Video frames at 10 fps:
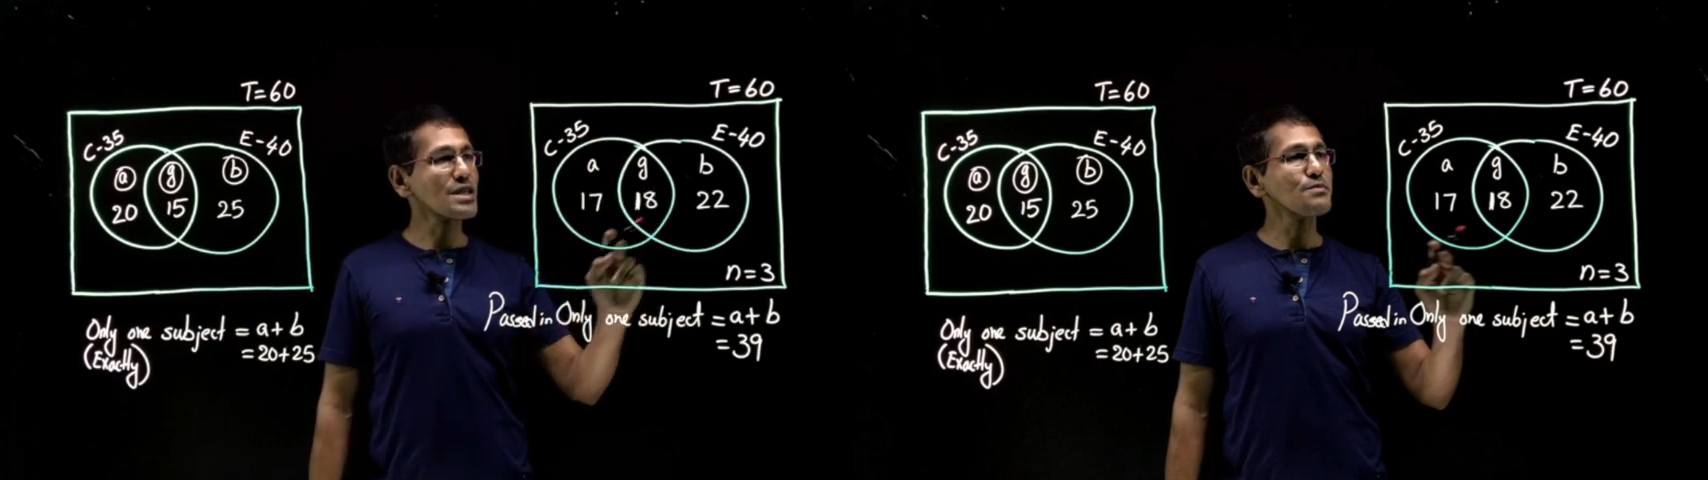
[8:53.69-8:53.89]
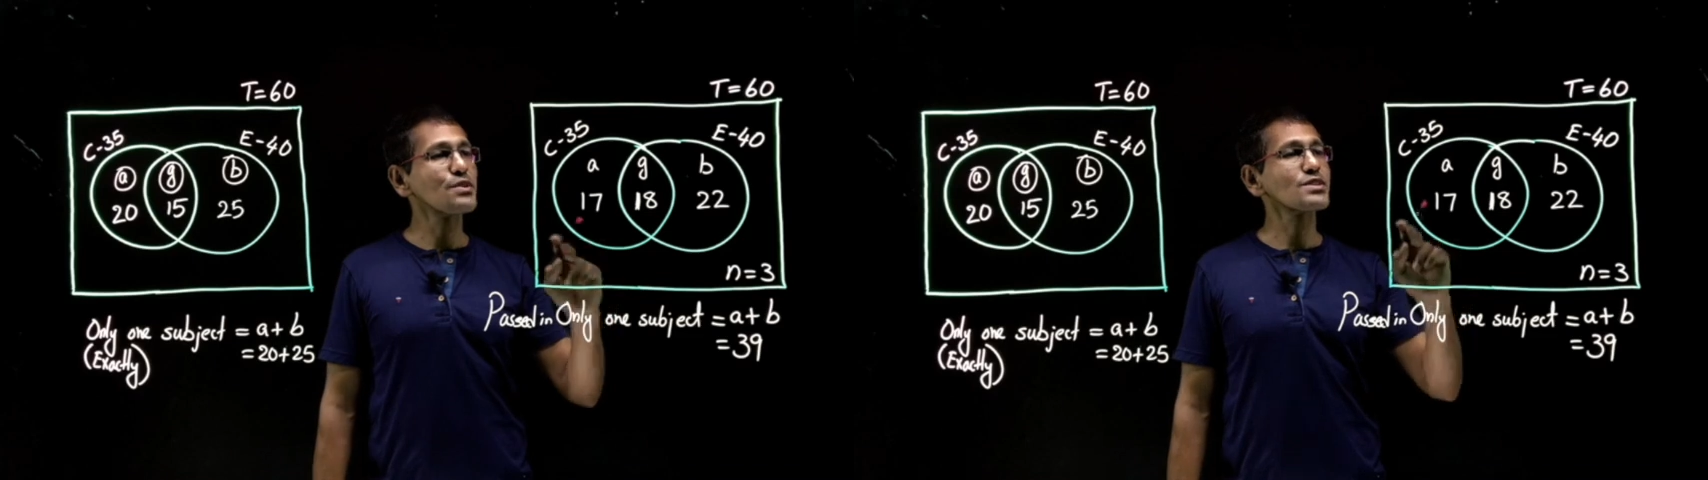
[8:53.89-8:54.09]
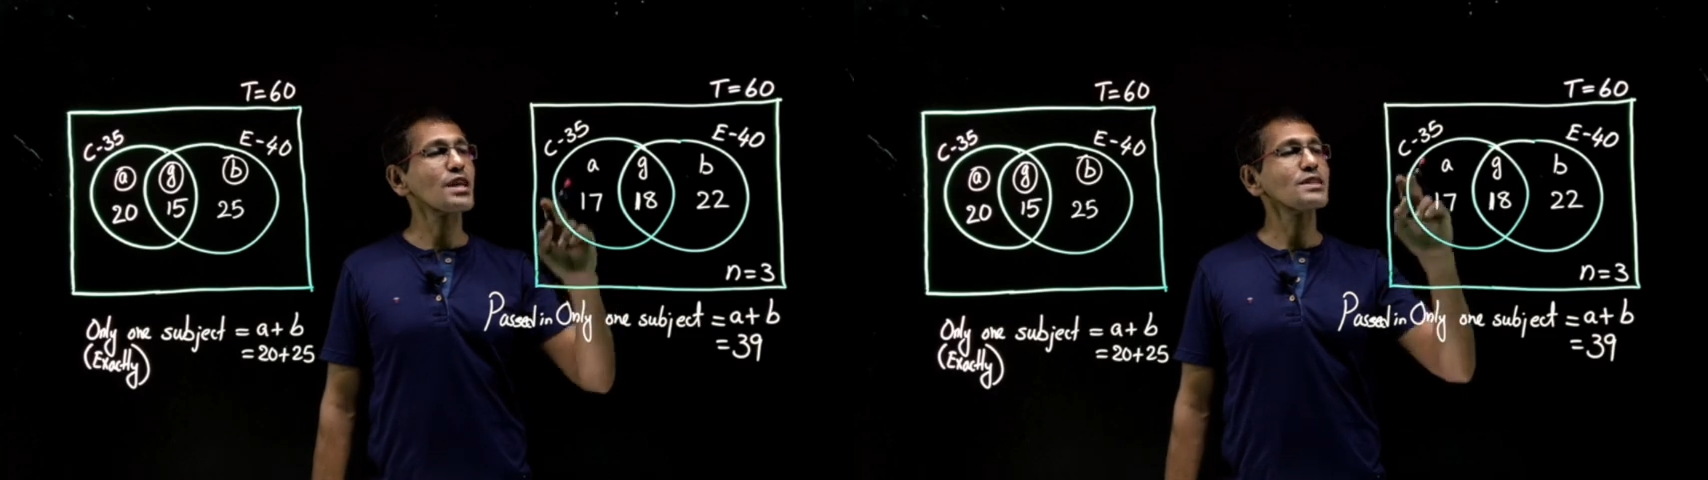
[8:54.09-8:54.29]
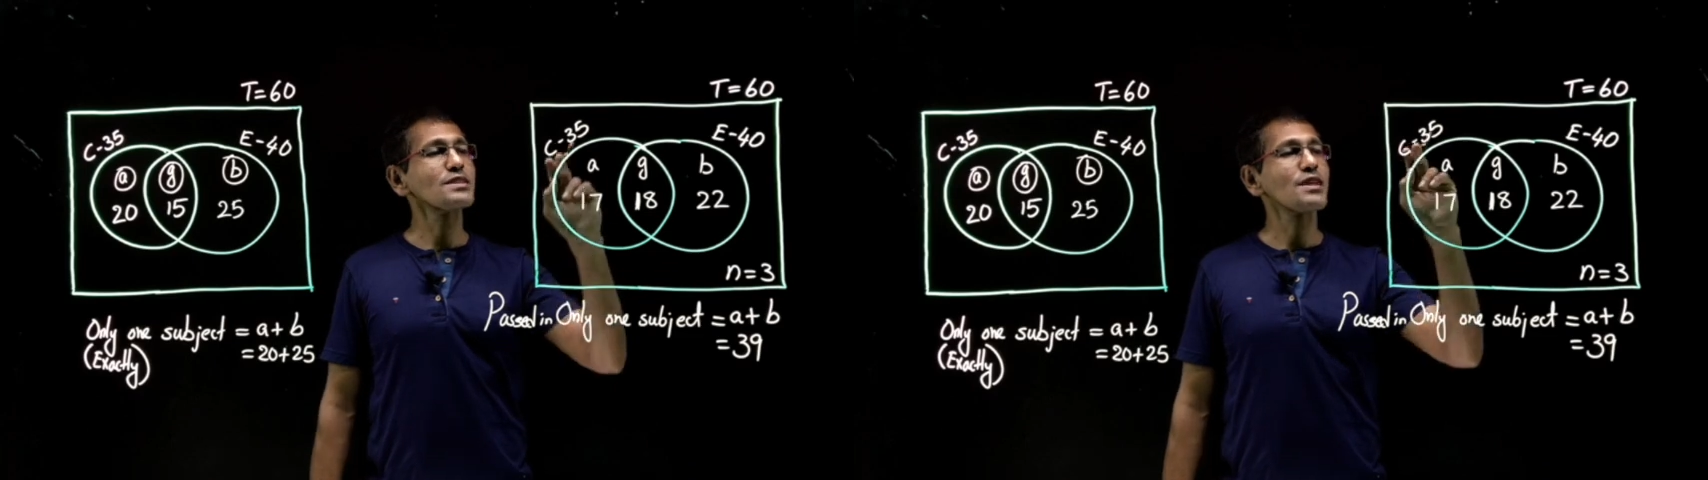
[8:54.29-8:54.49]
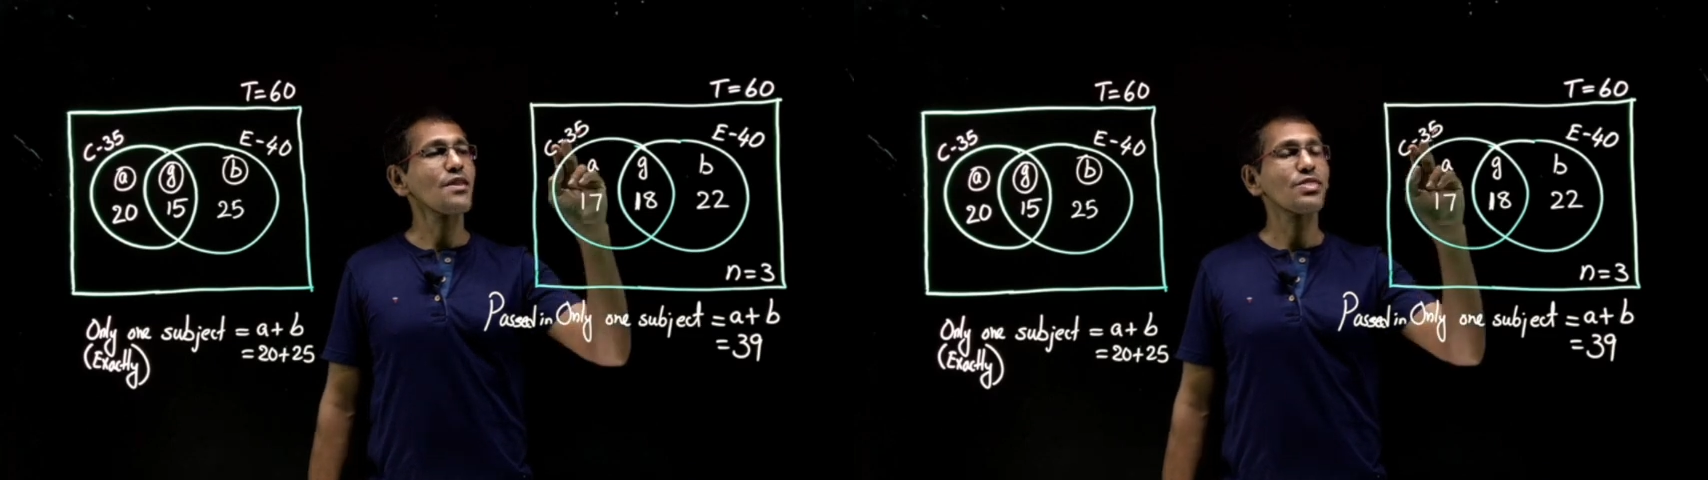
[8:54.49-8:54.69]
computer science?
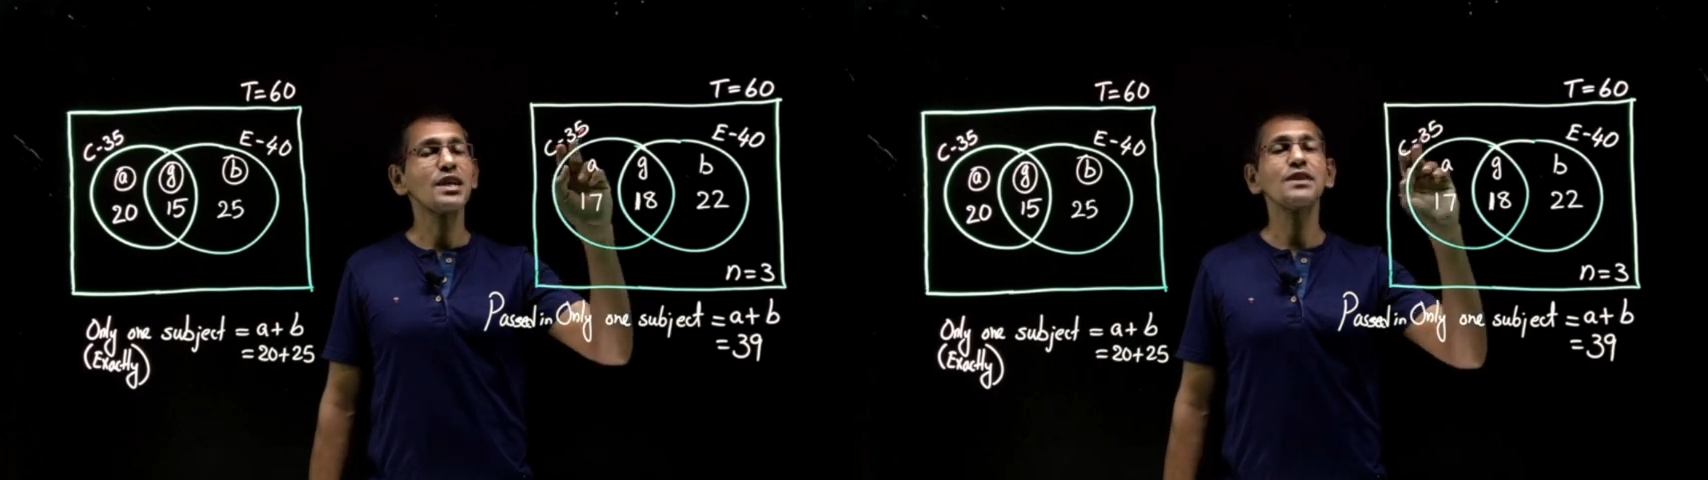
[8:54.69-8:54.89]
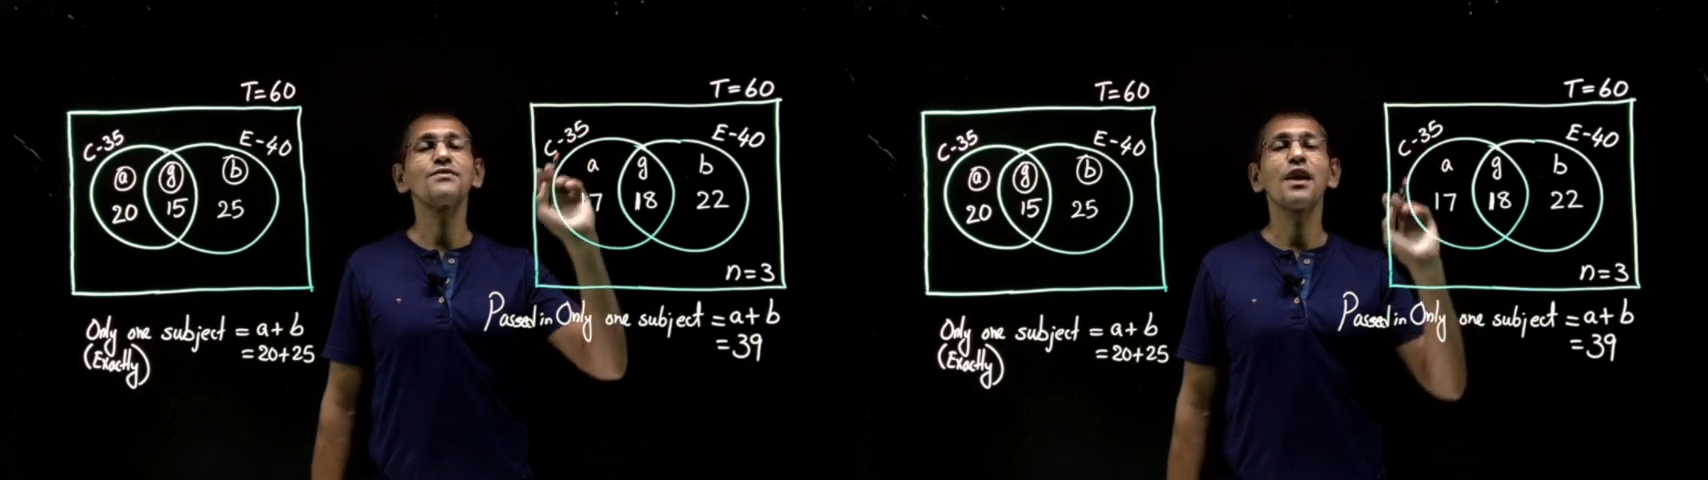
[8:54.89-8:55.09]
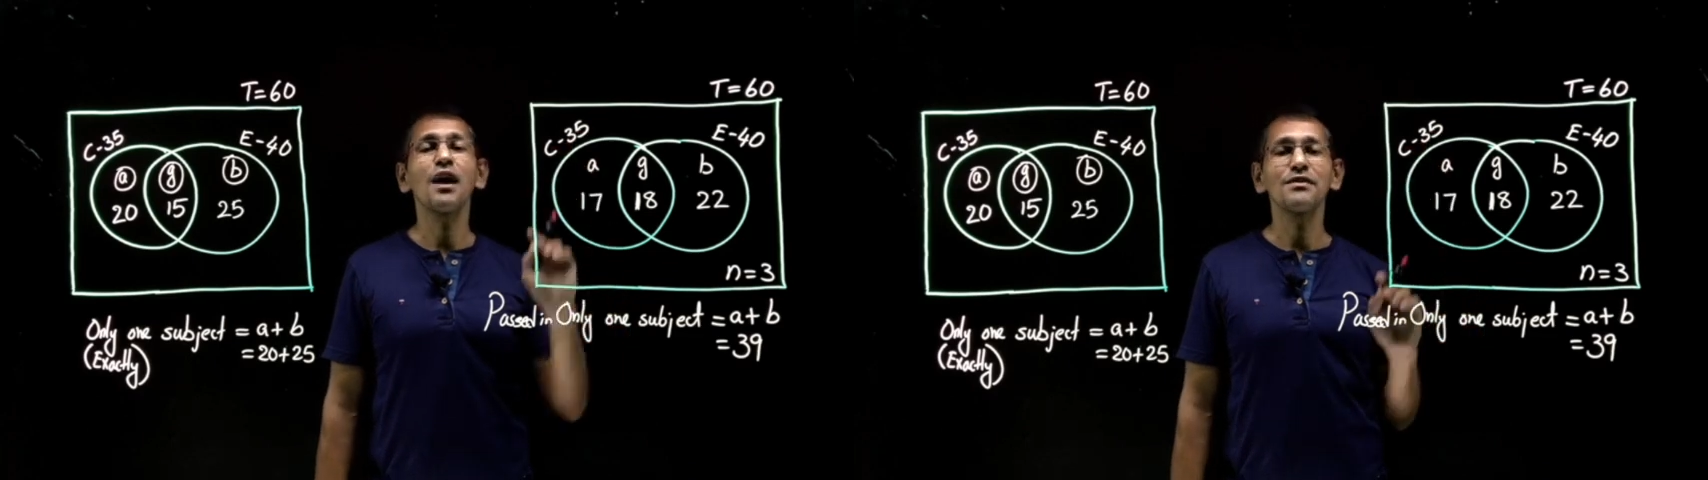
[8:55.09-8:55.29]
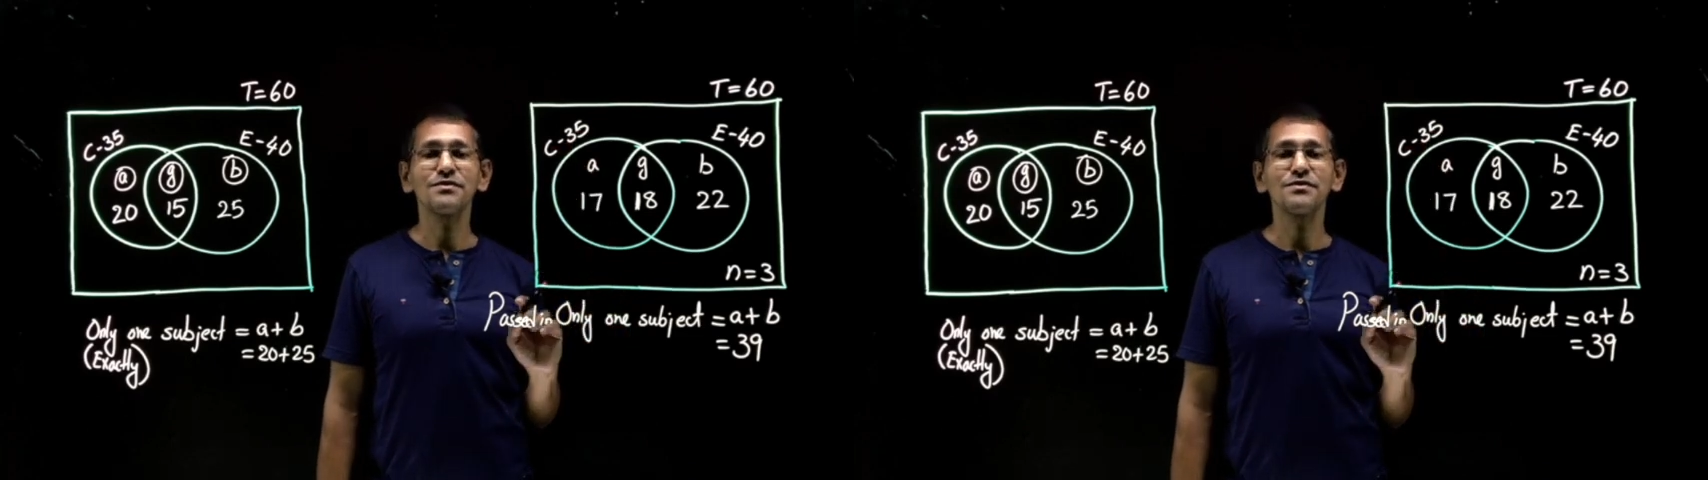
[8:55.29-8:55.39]
35.